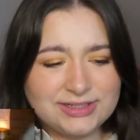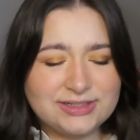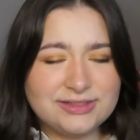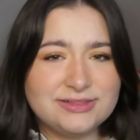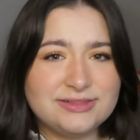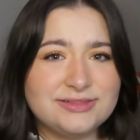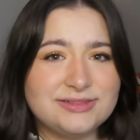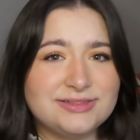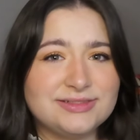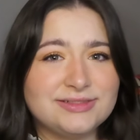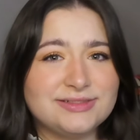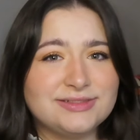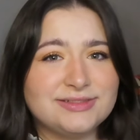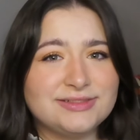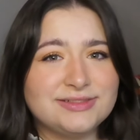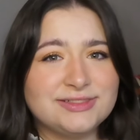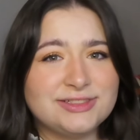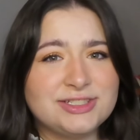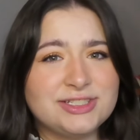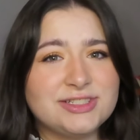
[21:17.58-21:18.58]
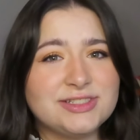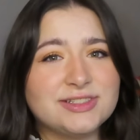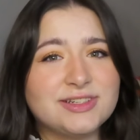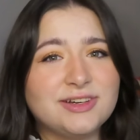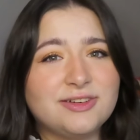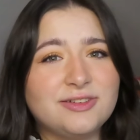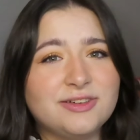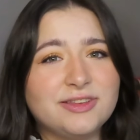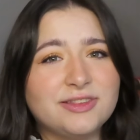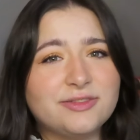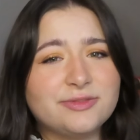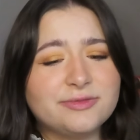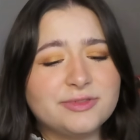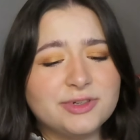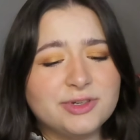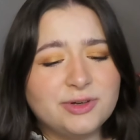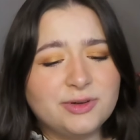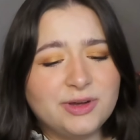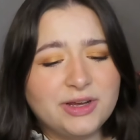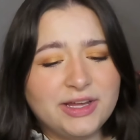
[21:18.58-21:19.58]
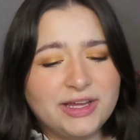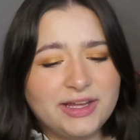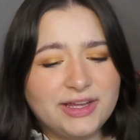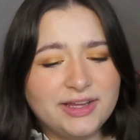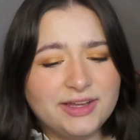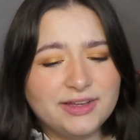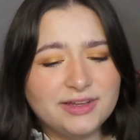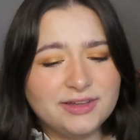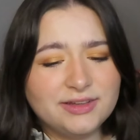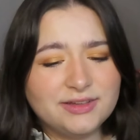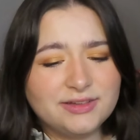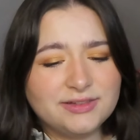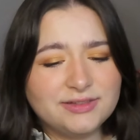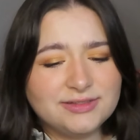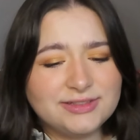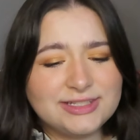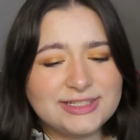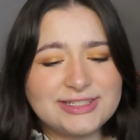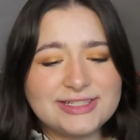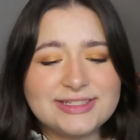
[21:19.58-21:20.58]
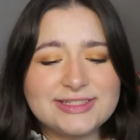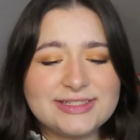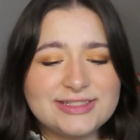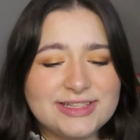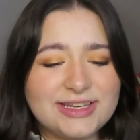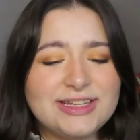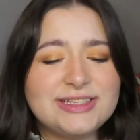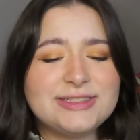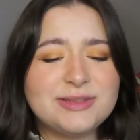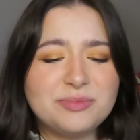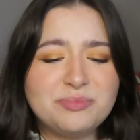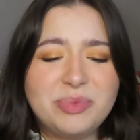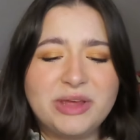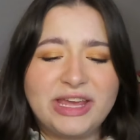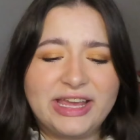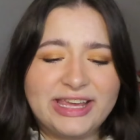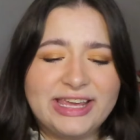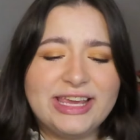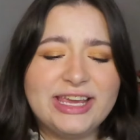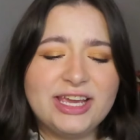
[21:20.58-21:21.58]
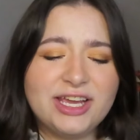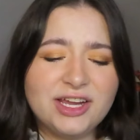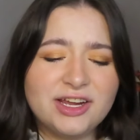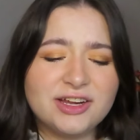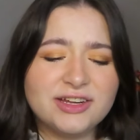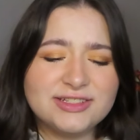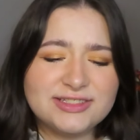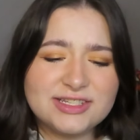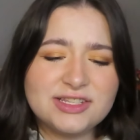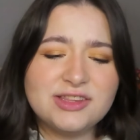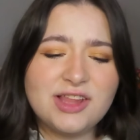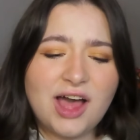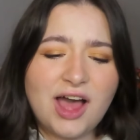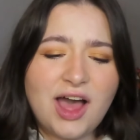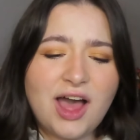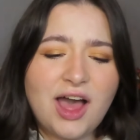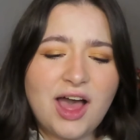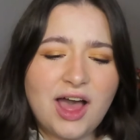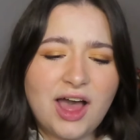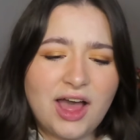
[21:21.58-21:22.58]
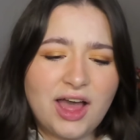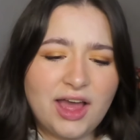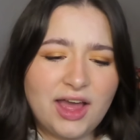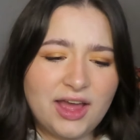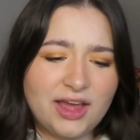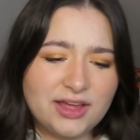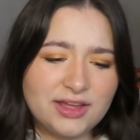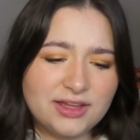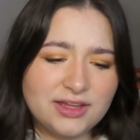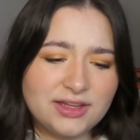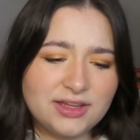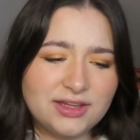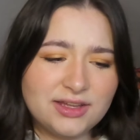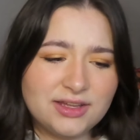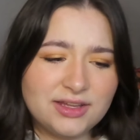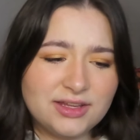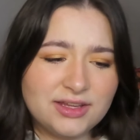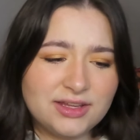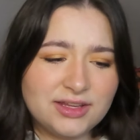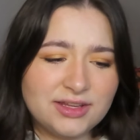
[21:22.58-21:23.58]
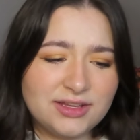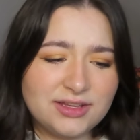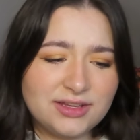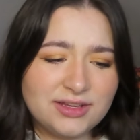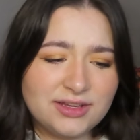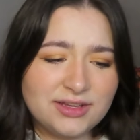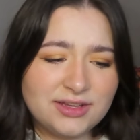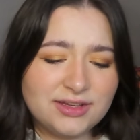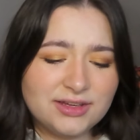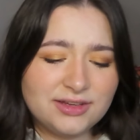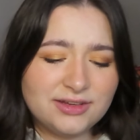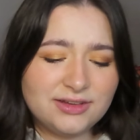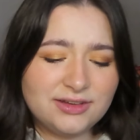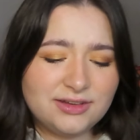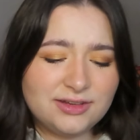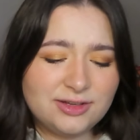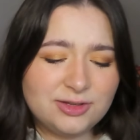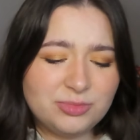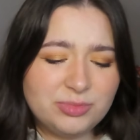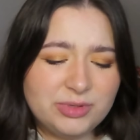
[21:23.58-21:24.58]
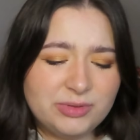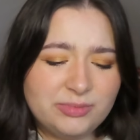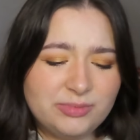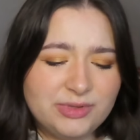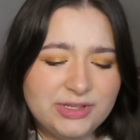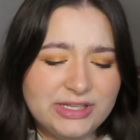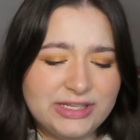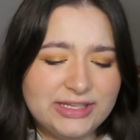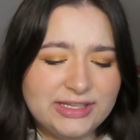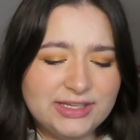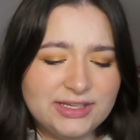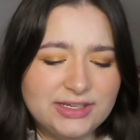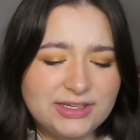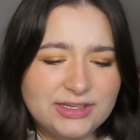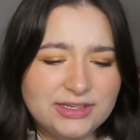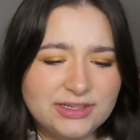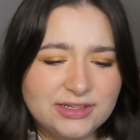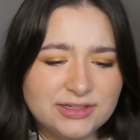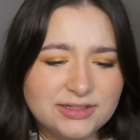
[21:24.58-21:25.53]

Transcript: Oh, she's going through it. This is, it's a big year. It's a lot. Oh, baby.